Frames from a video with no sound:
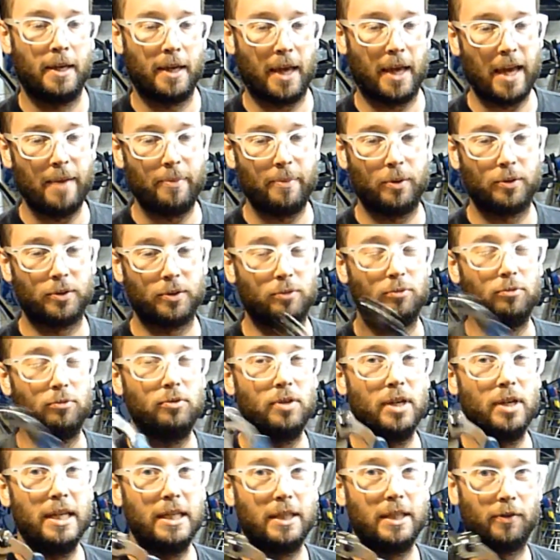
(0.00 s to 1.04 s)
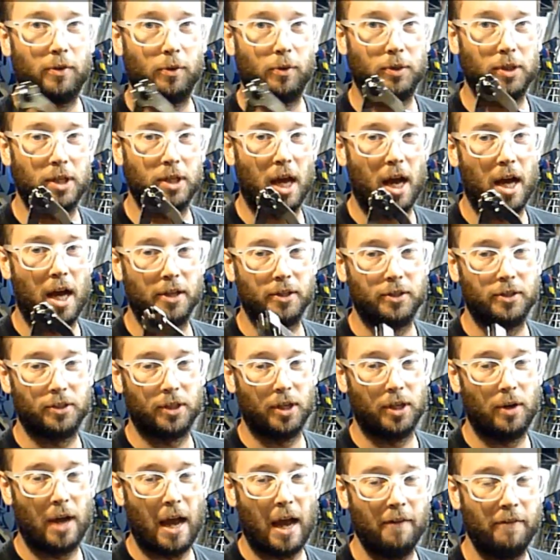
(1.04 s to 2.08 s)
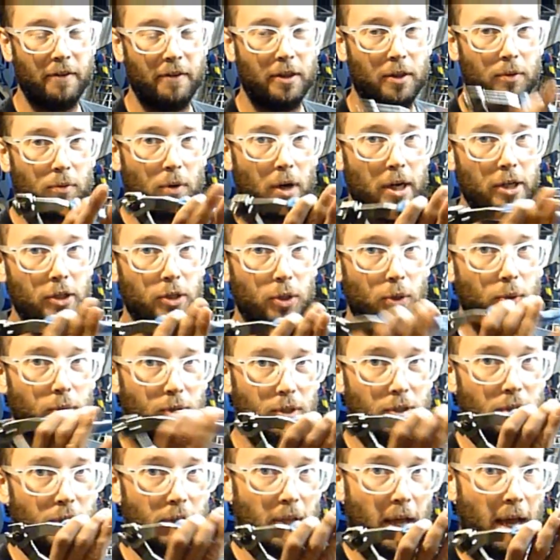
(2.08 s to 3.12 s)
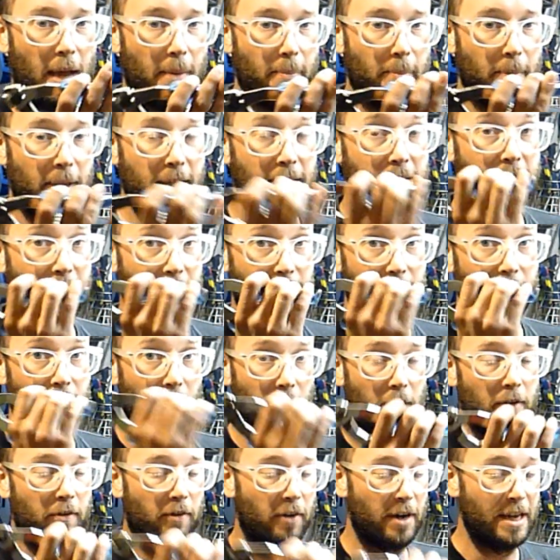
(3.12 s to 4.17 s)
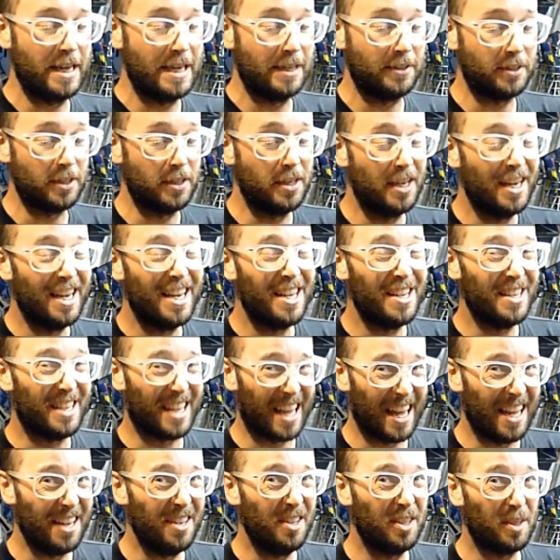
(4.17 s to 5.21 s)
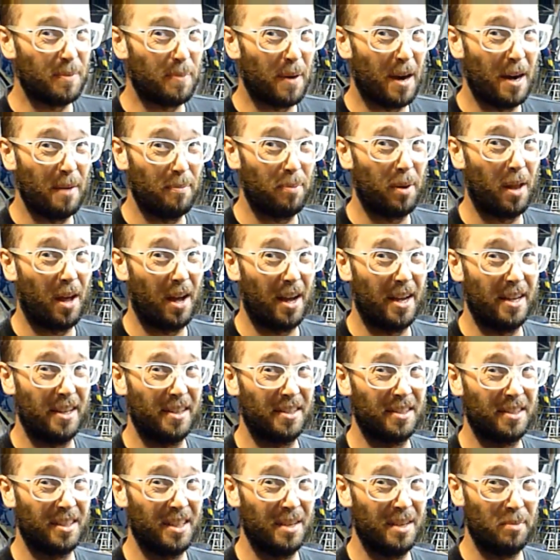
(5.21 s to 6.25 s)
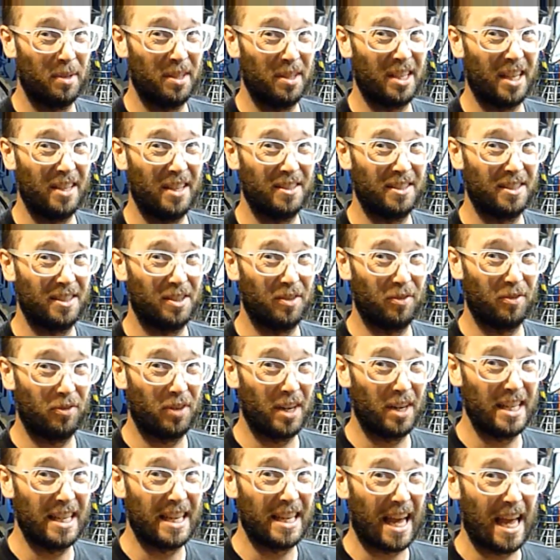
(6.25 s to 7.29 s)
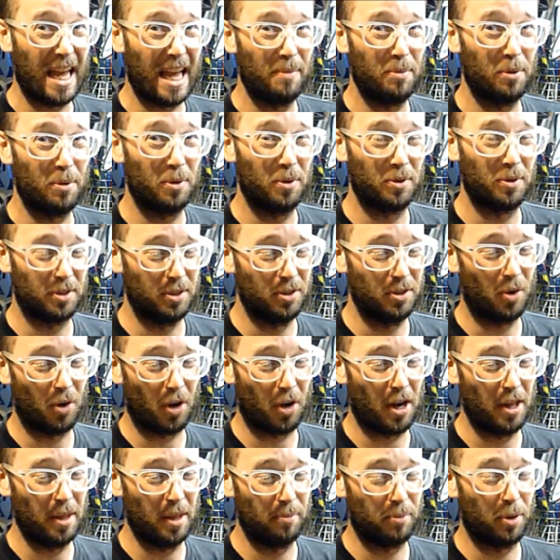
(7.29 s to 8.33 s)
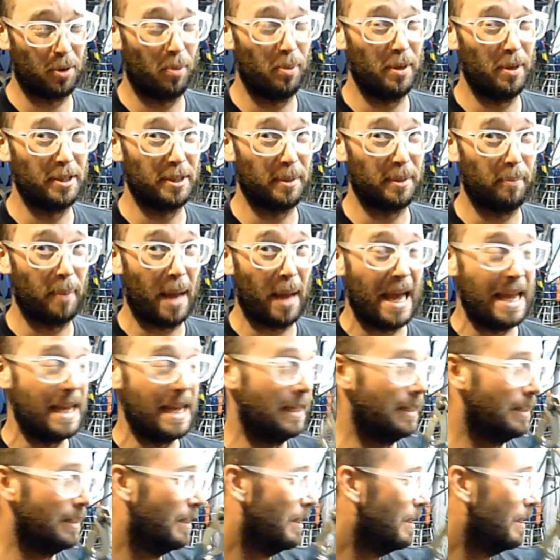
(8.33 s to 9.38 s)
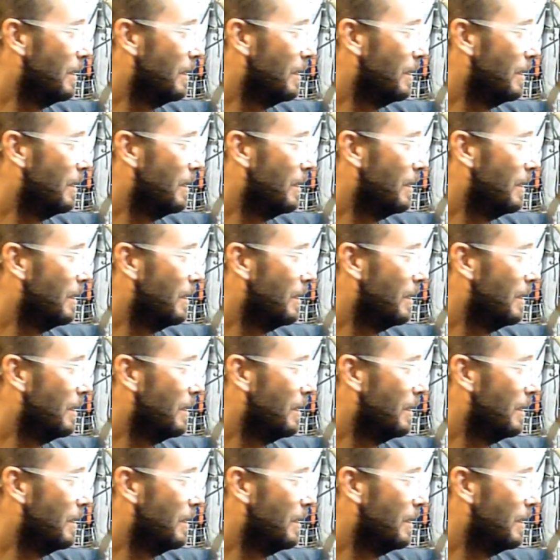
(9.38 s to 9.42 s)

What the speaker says: Cables are really difficult to cut, so having the right tool to do that makes it very easy. You can use a pair of pliers, but it tends to fray the cables and not cut them properly. It's a pain.